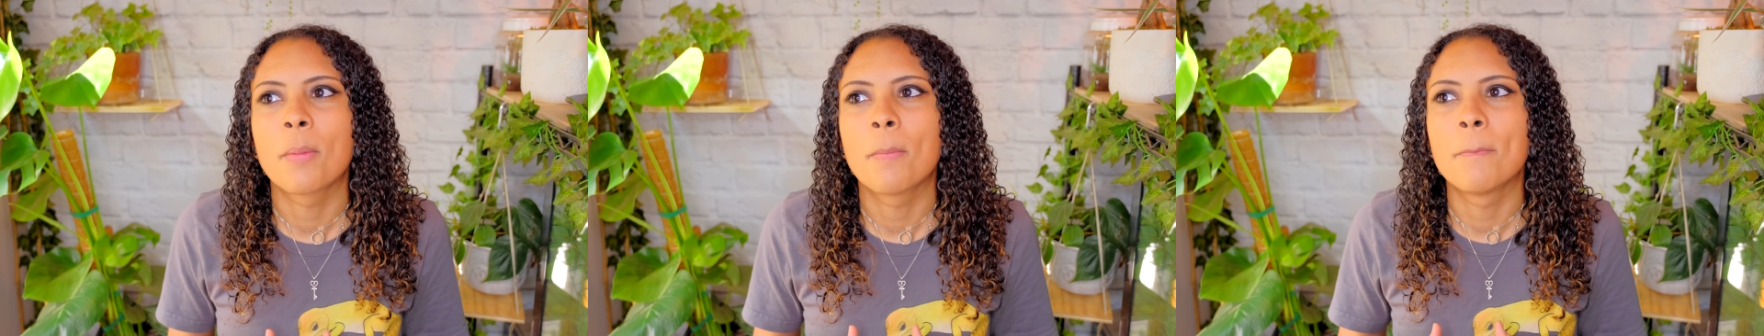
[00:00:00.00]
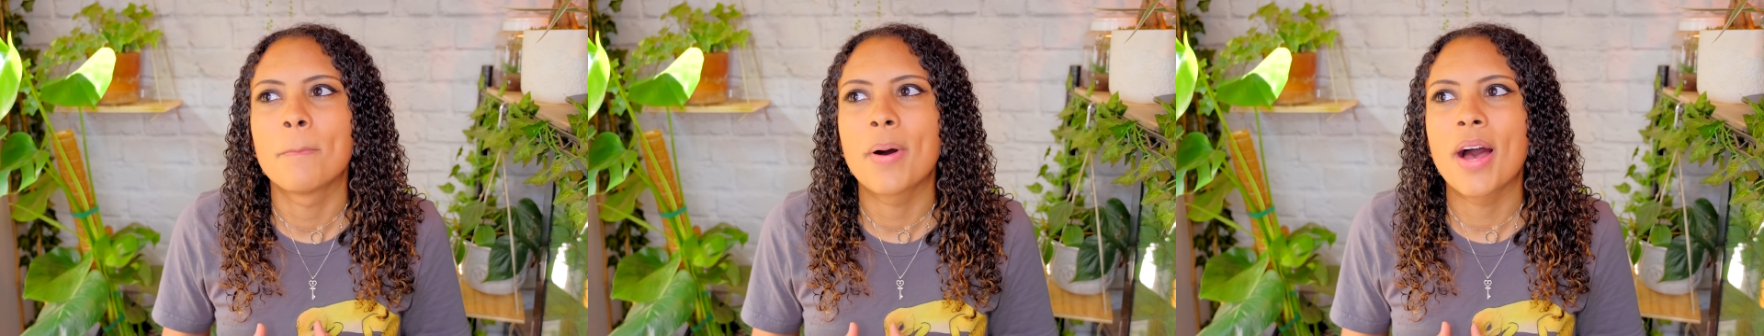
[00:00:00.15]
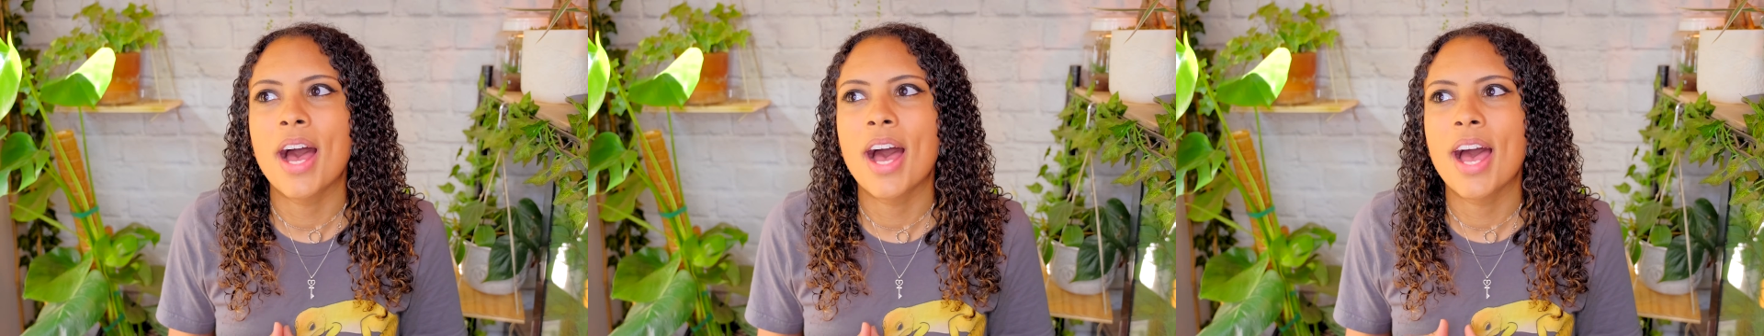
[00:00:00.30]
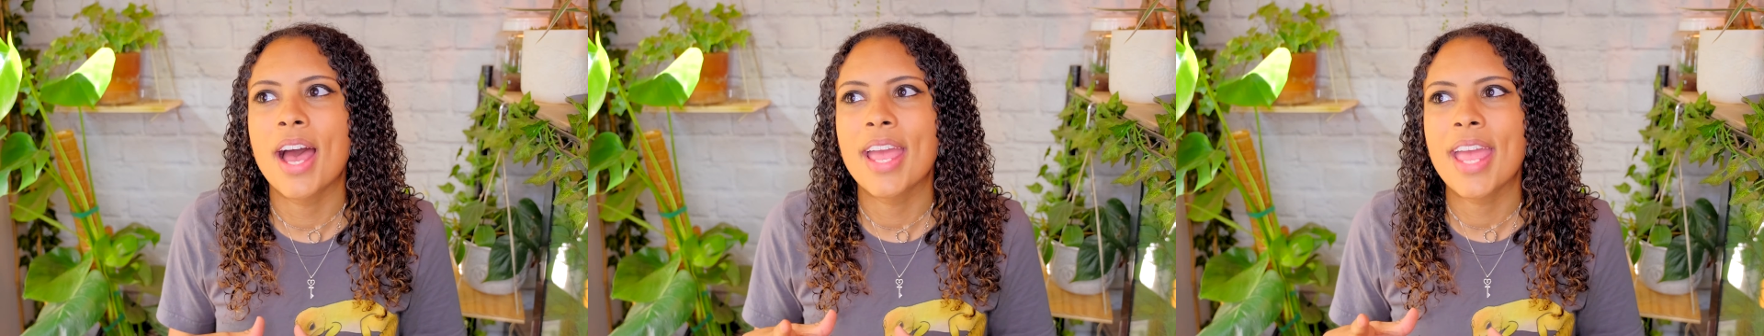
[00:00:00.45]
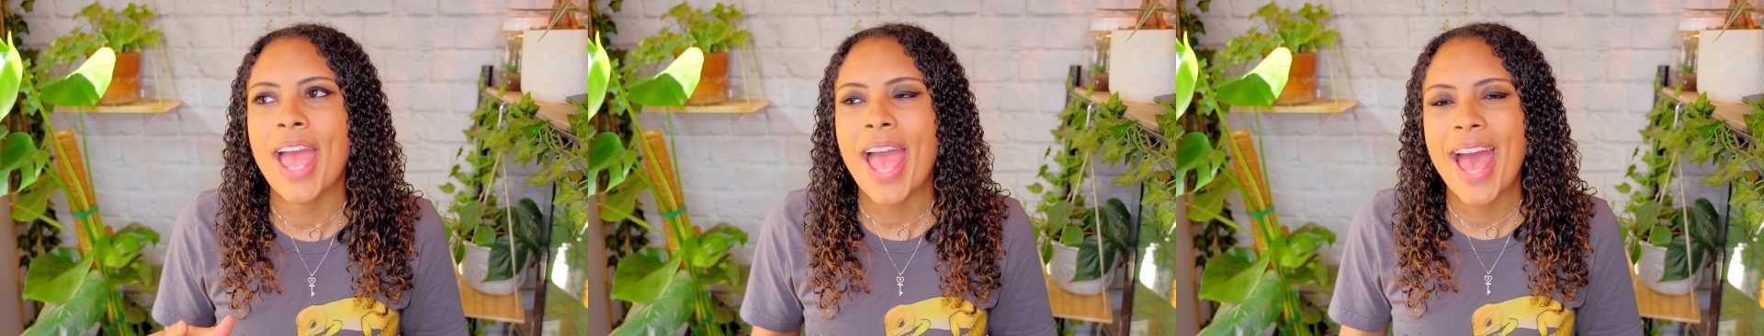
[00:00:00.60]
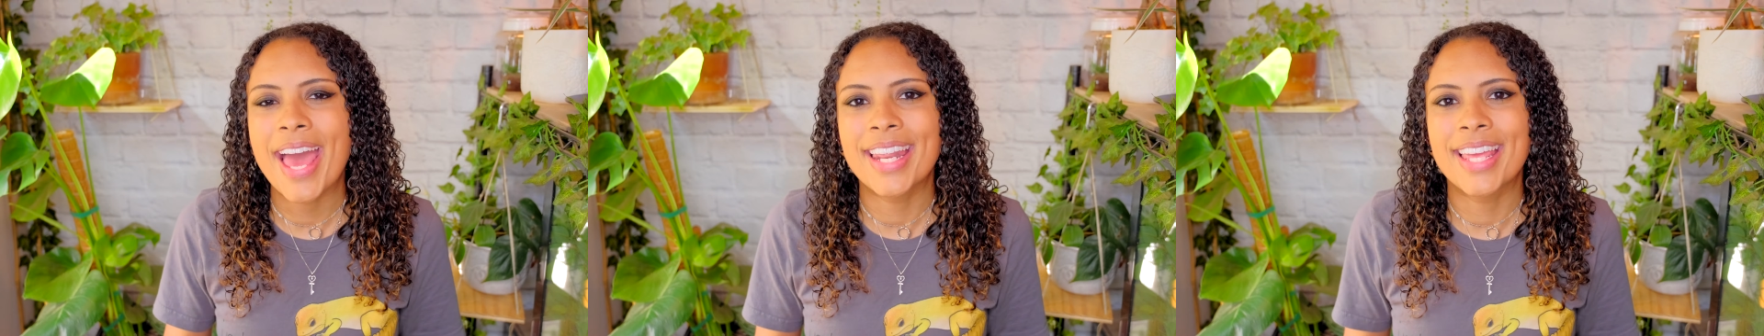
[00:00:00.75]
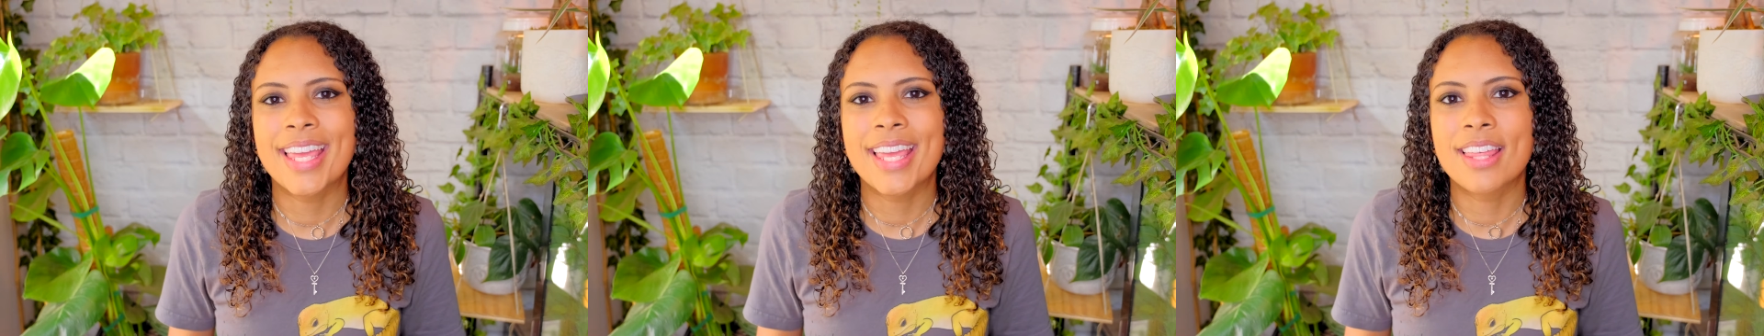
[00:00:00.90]
by
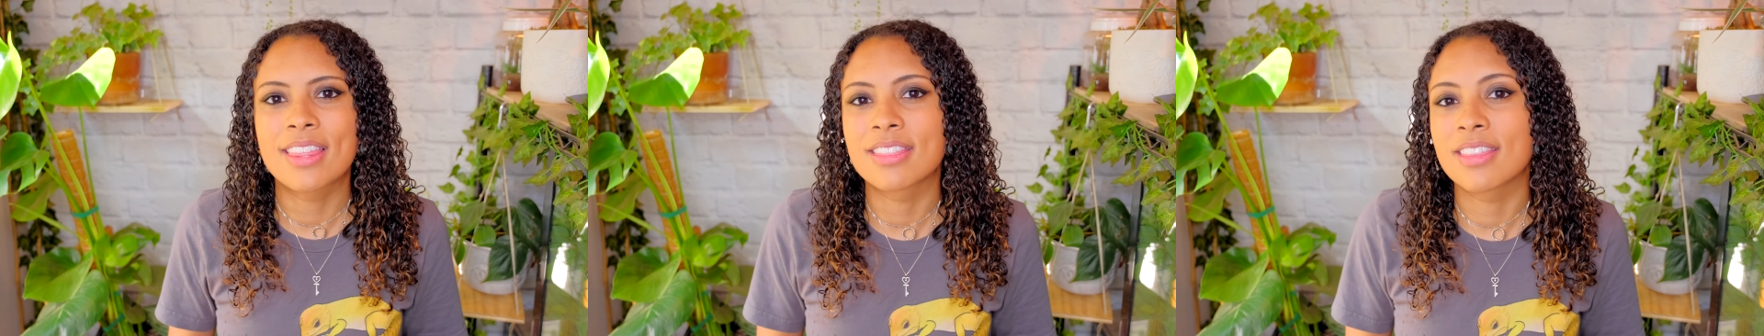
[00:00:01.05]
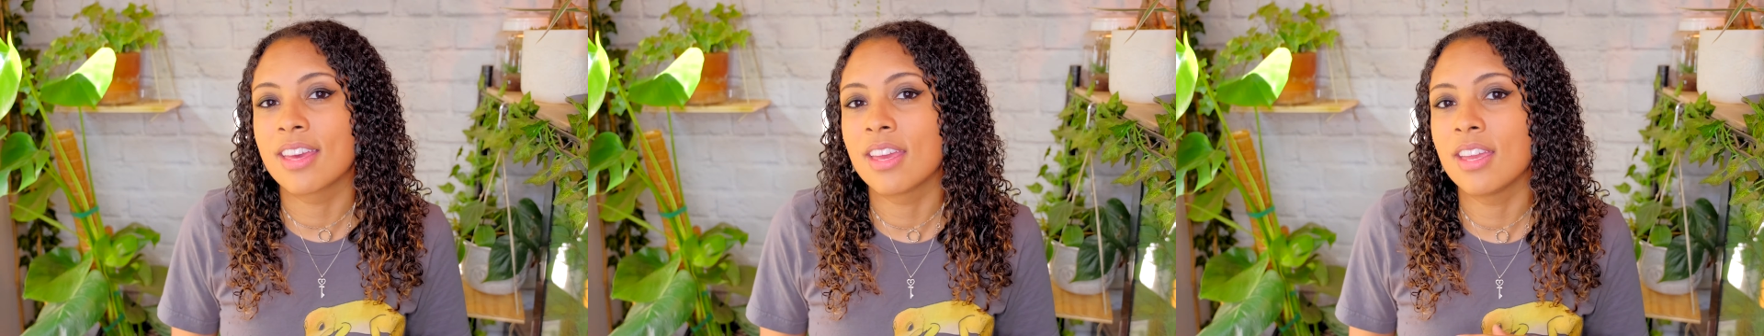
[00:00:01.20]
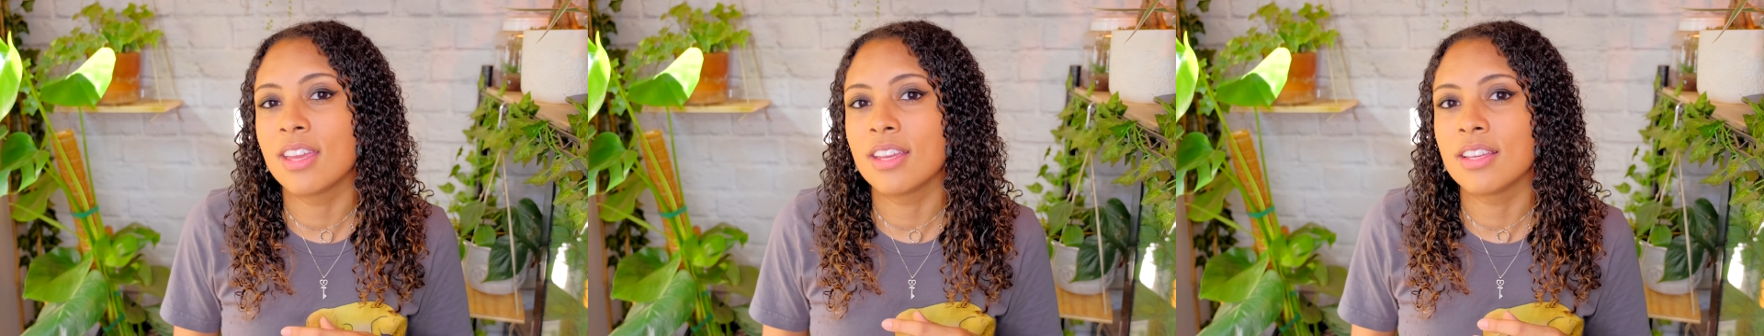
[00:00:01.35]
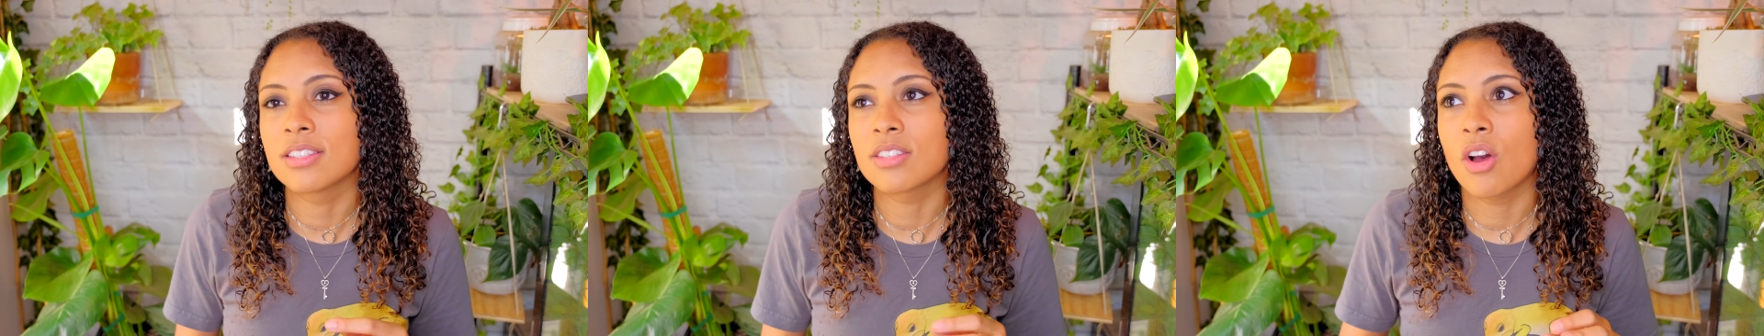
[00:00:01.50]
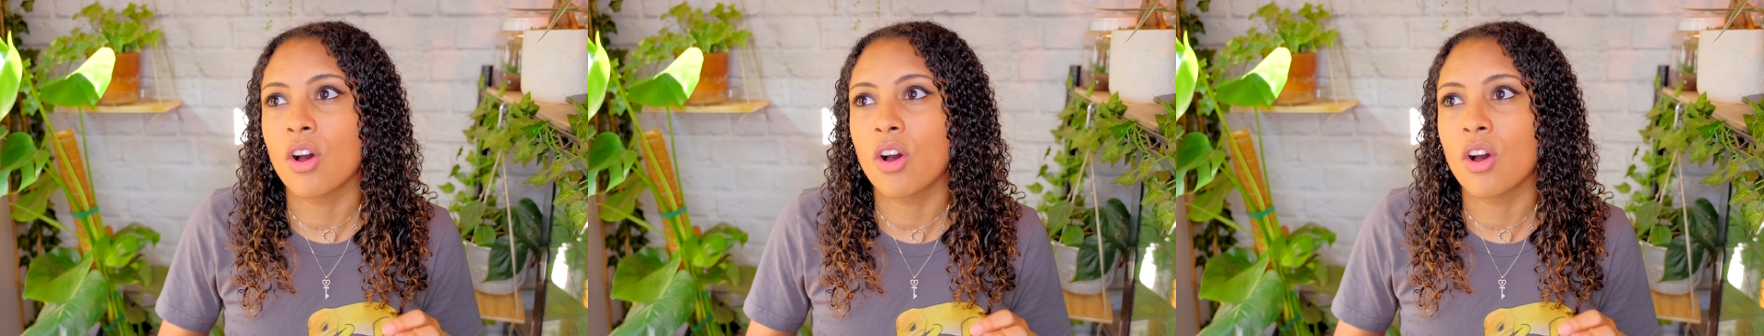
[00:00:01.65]
adding things